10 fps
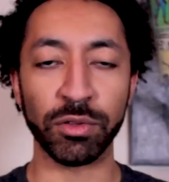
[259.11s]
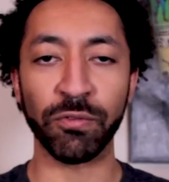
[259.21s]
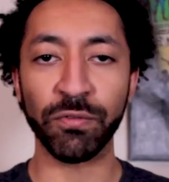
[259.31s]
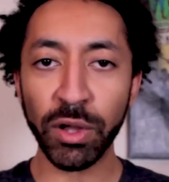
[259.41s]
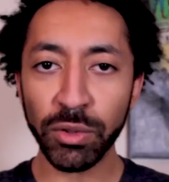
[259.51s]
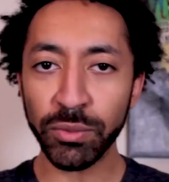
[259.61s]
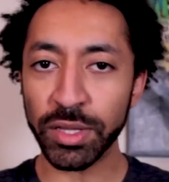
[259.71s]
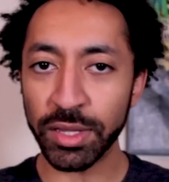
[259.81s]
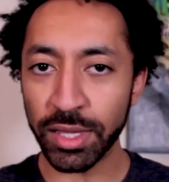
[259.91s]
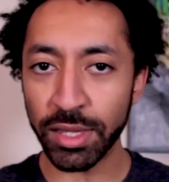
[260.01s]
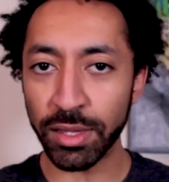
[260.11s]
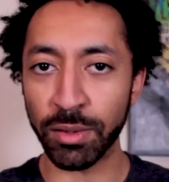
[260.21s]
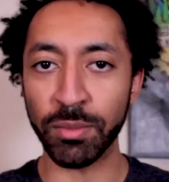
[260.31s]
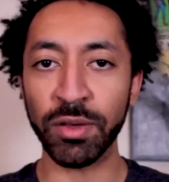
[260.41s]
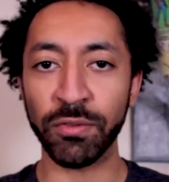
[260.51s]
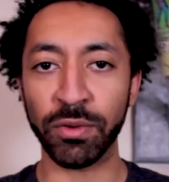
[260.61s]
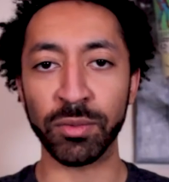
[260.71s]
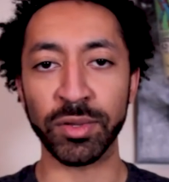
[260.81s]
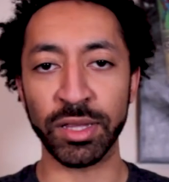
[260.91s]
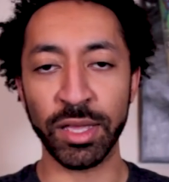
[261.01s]
So following him,
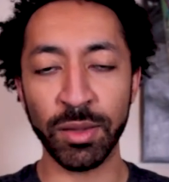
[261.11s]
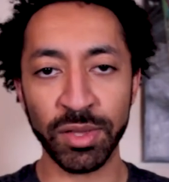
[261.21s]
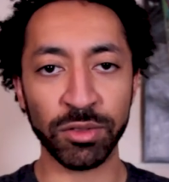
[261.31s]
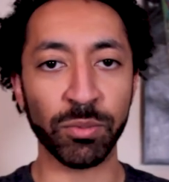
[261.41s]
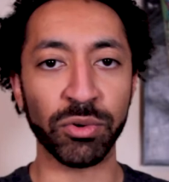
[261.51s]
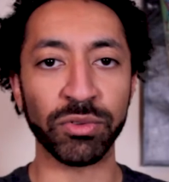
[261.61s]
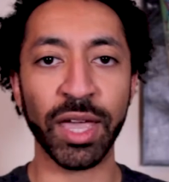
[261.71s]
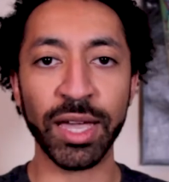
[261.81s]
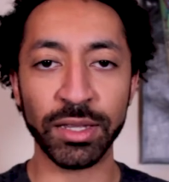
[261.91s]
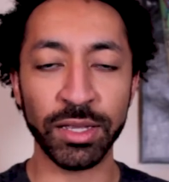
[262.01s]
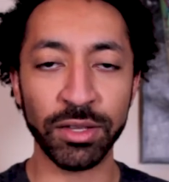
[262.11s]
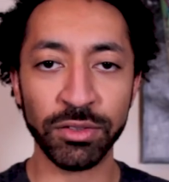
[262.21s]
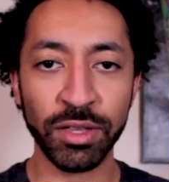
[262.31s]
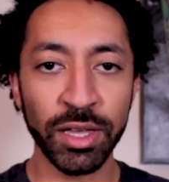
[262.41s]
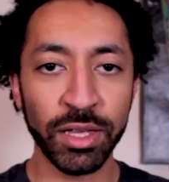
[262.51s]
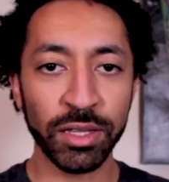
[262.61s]
following him as the protagonist,